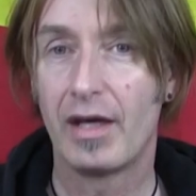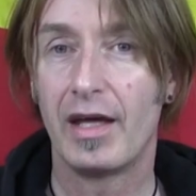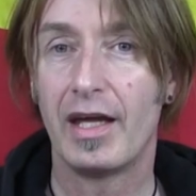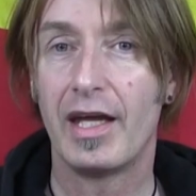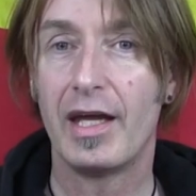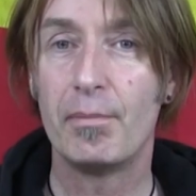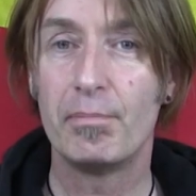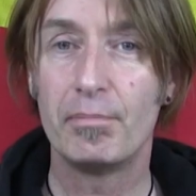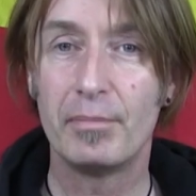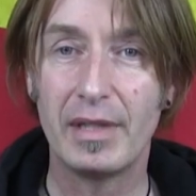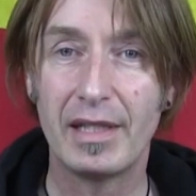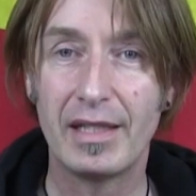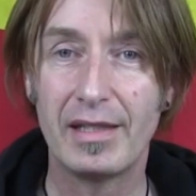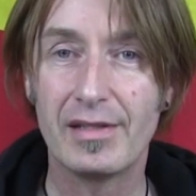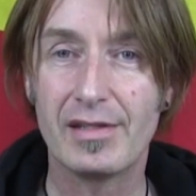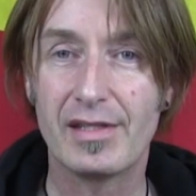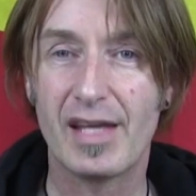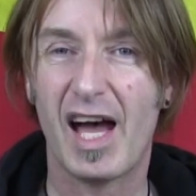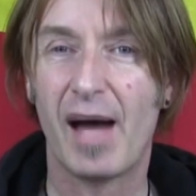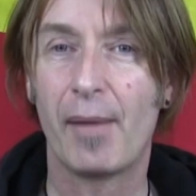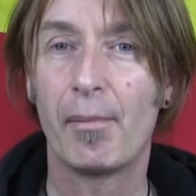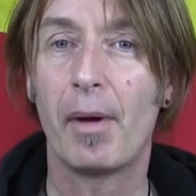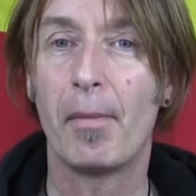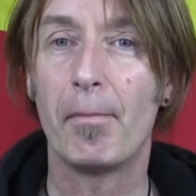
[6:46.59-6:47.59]
It
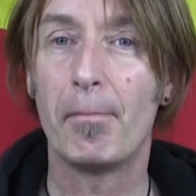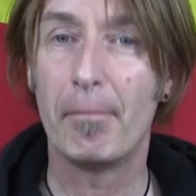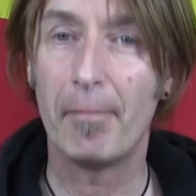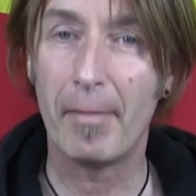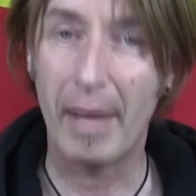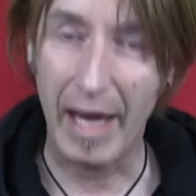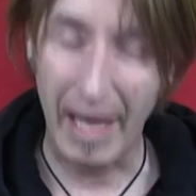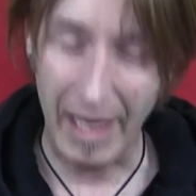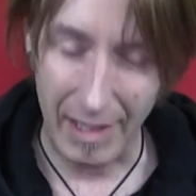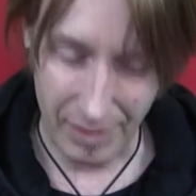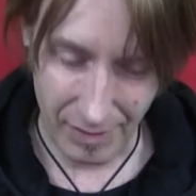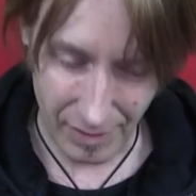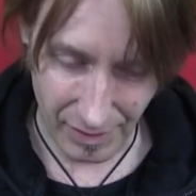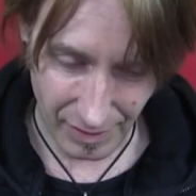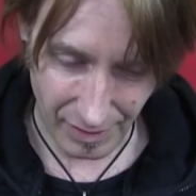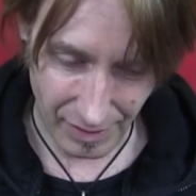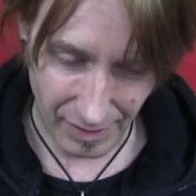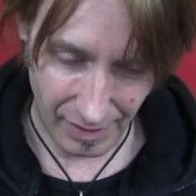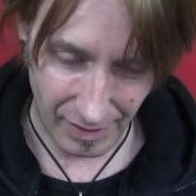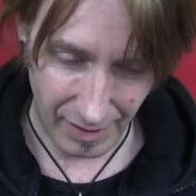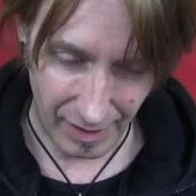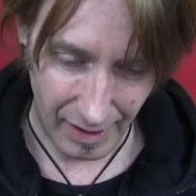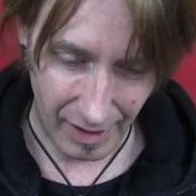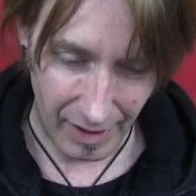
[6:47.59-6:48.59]
means I'm a
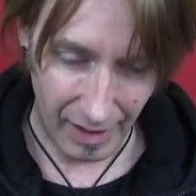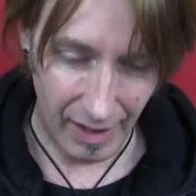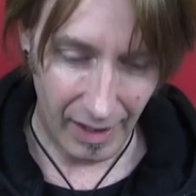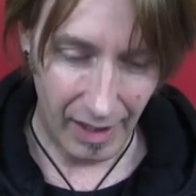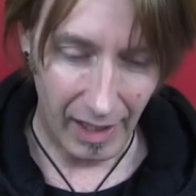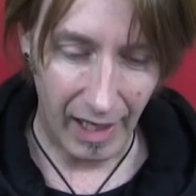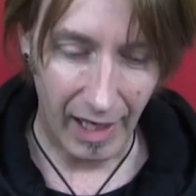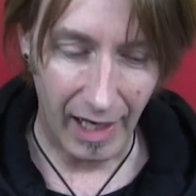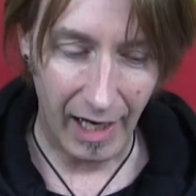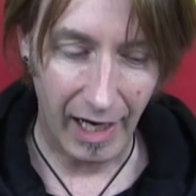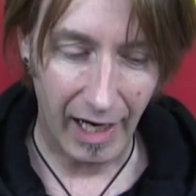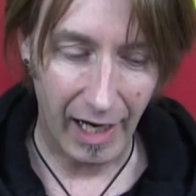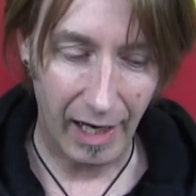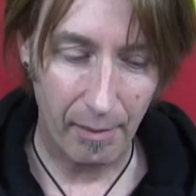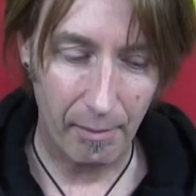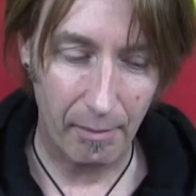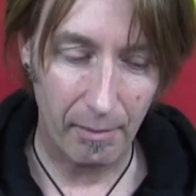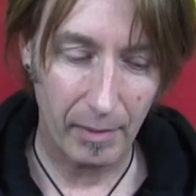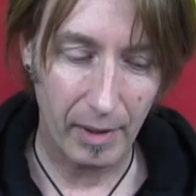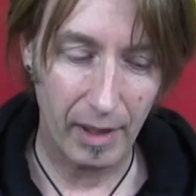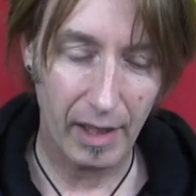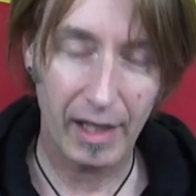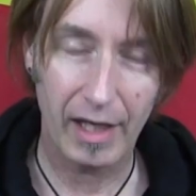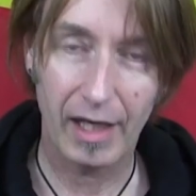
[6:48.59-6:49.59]
mess.
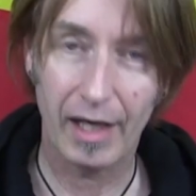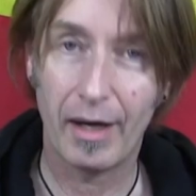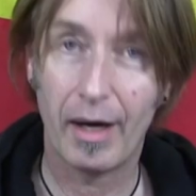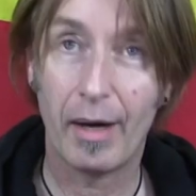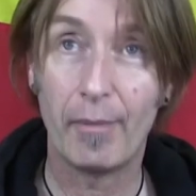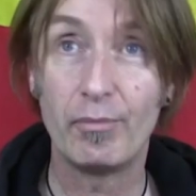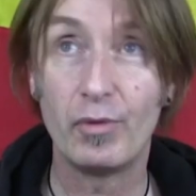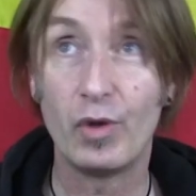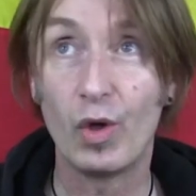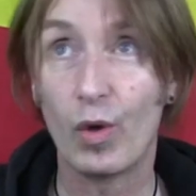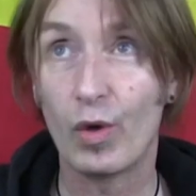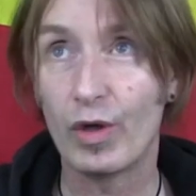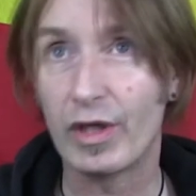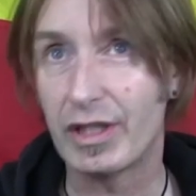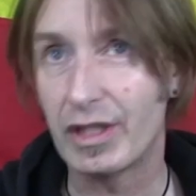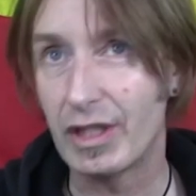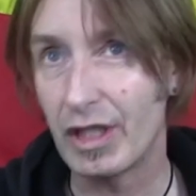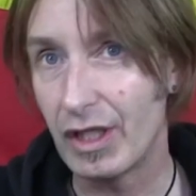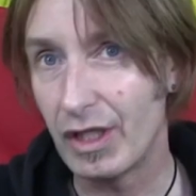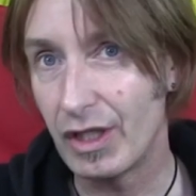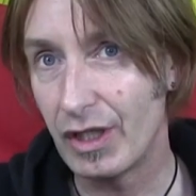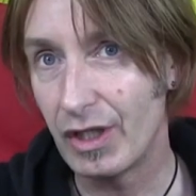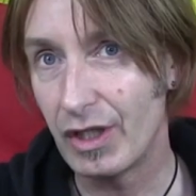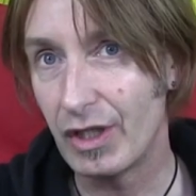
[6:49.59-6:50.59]
I'm no
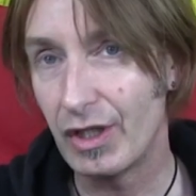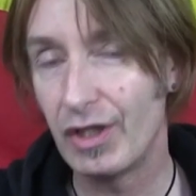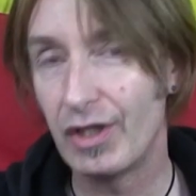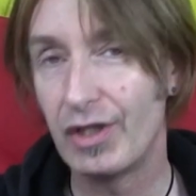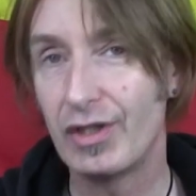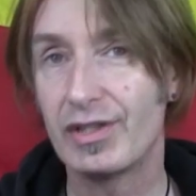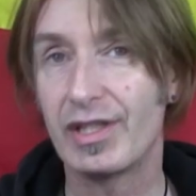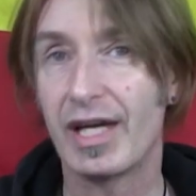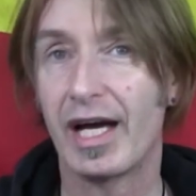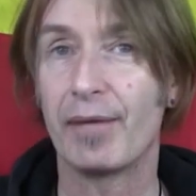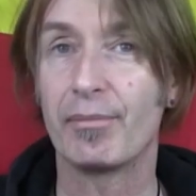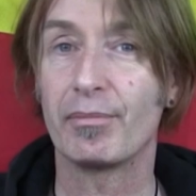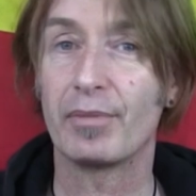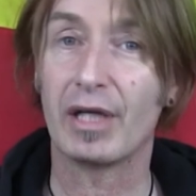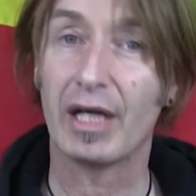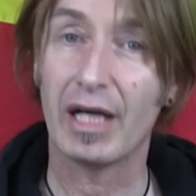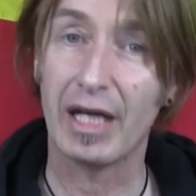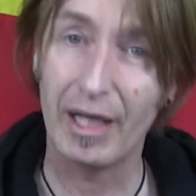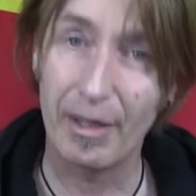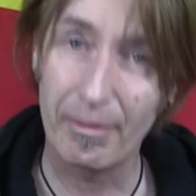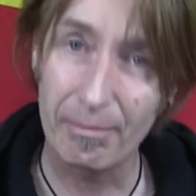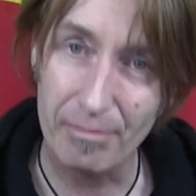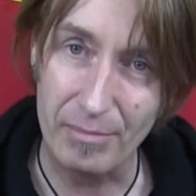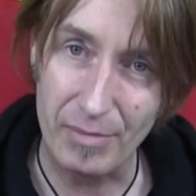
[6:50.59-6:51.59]
good. I'm
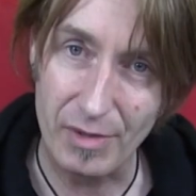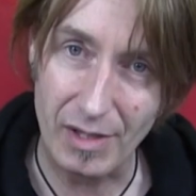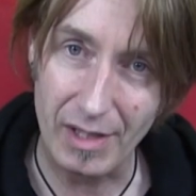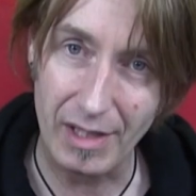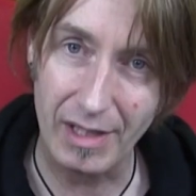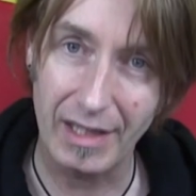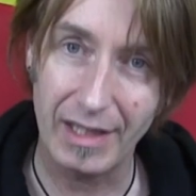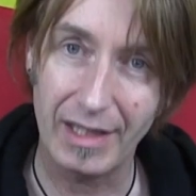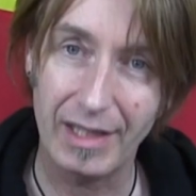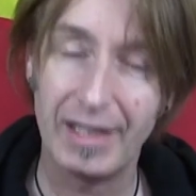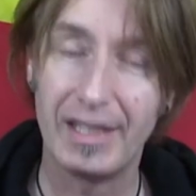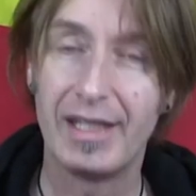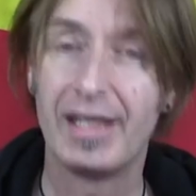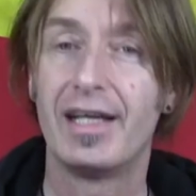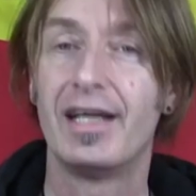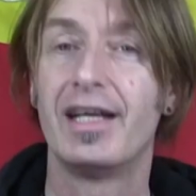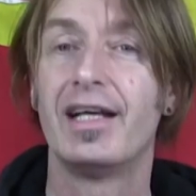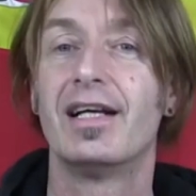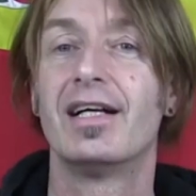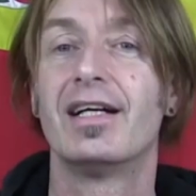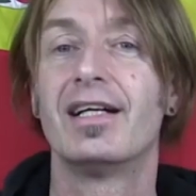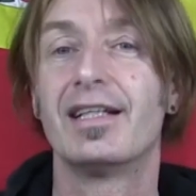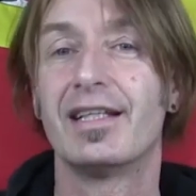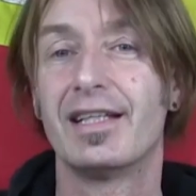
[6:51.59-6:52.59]
clumsy.
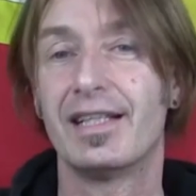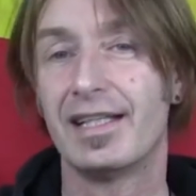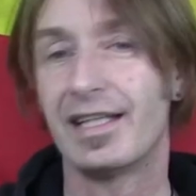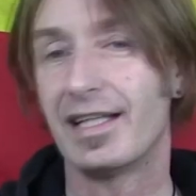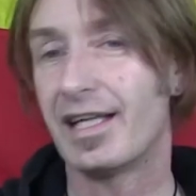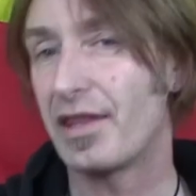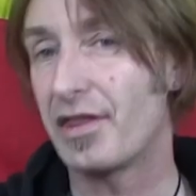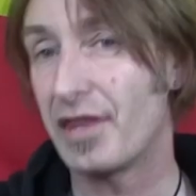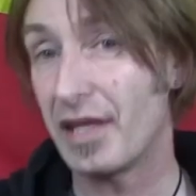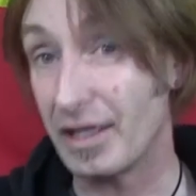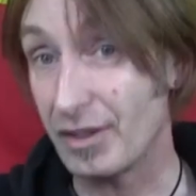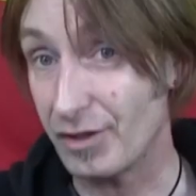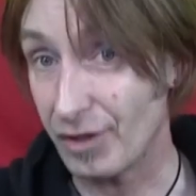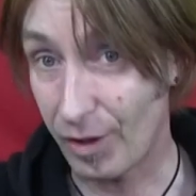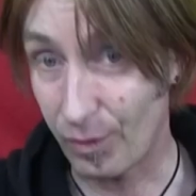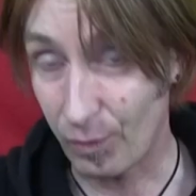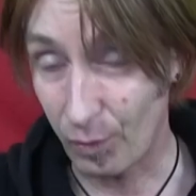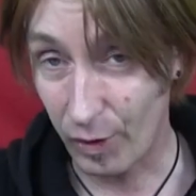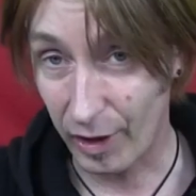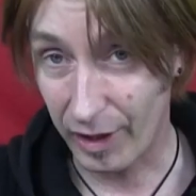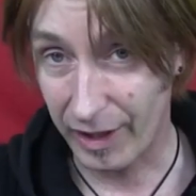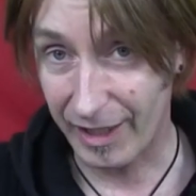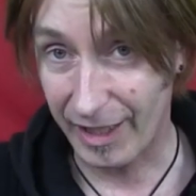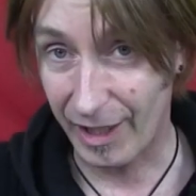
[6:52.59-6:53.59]
Things aren't
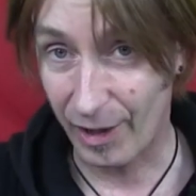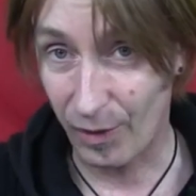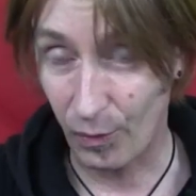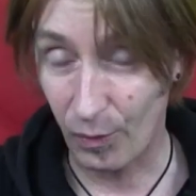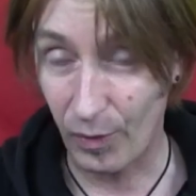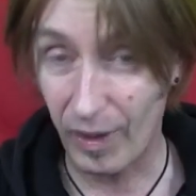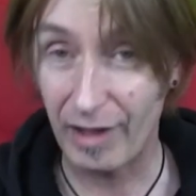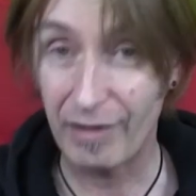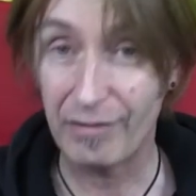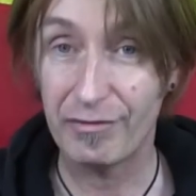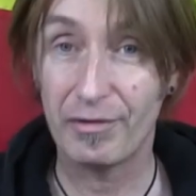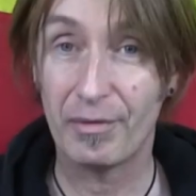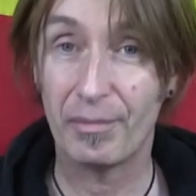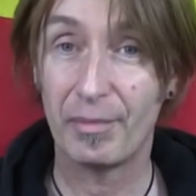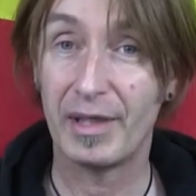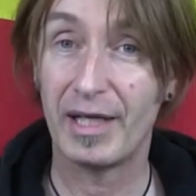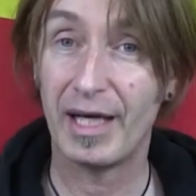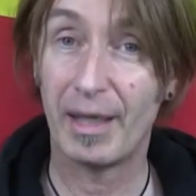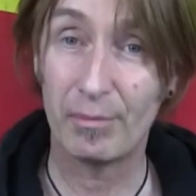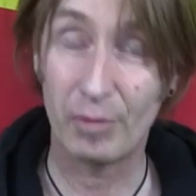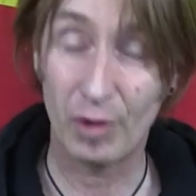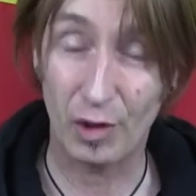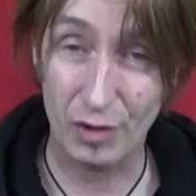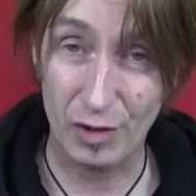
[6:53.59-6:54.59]
working out well for me.
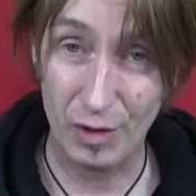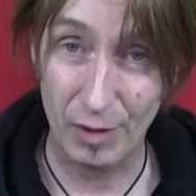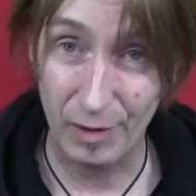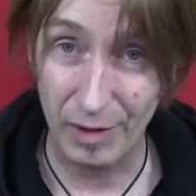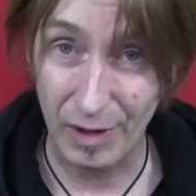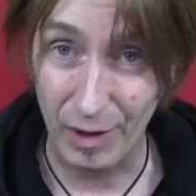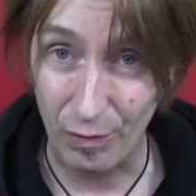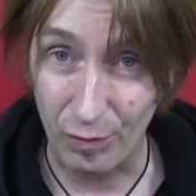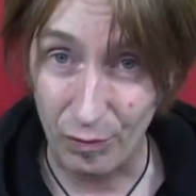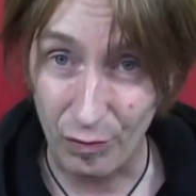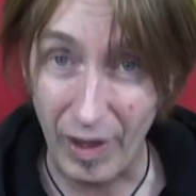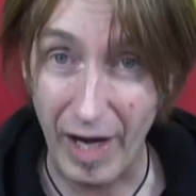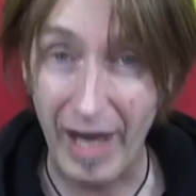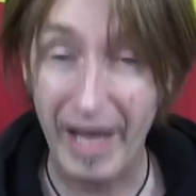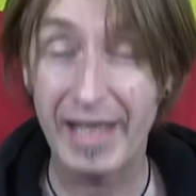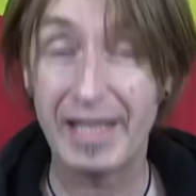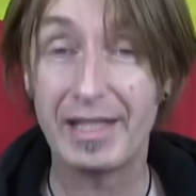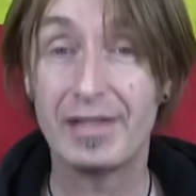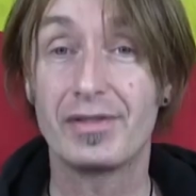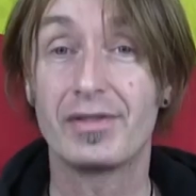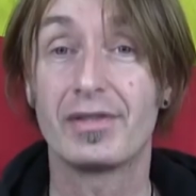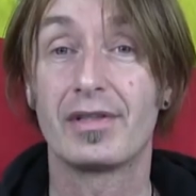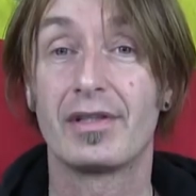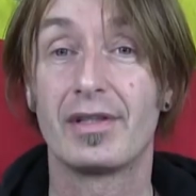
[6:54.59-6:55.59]
I'm not doing it
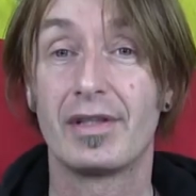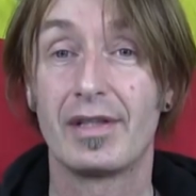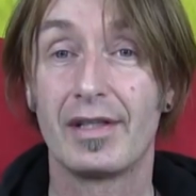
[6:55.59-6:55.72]
right.